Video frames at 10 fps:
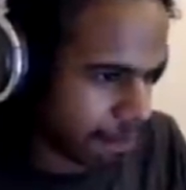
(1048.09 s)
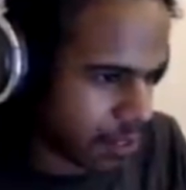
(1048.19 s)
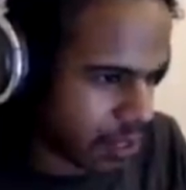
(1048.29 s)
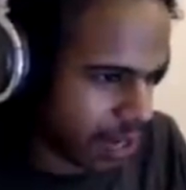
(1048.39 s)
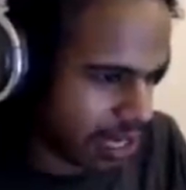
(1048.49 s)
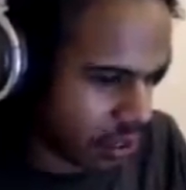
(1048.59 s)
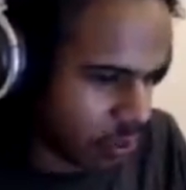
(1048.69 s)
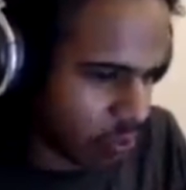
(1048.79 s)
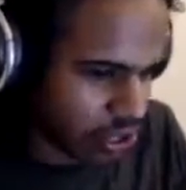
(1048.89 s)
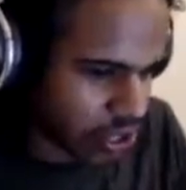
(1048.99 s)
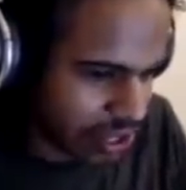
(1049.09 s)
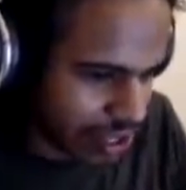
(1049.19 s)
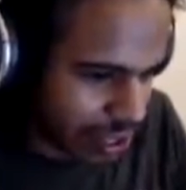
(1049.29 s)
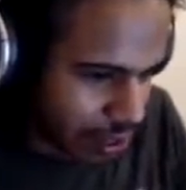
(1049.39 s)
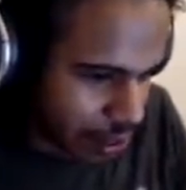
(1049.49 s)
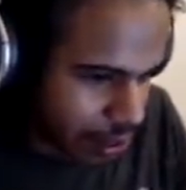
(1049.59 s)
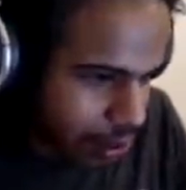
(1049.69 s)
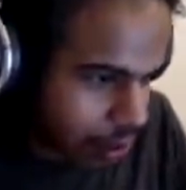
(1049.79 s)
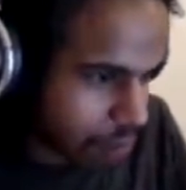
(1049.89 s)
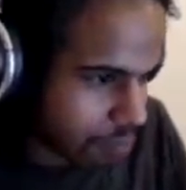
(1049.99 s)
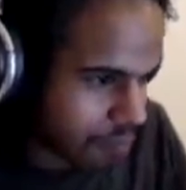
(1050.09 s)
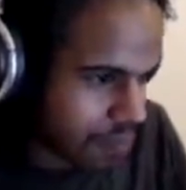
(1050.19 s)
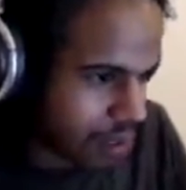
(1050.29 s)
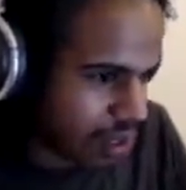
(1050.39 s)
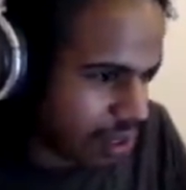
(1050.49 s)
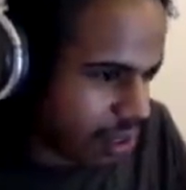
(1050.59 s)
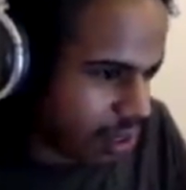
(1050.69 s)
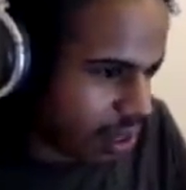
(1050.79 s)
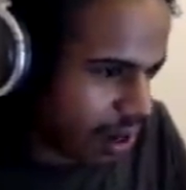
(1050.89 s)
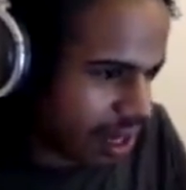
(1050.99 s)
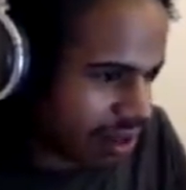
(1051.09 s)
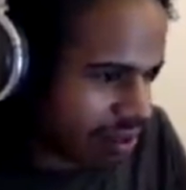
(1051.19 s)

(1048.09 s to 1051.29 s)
Start asking questions. Nope. Alright.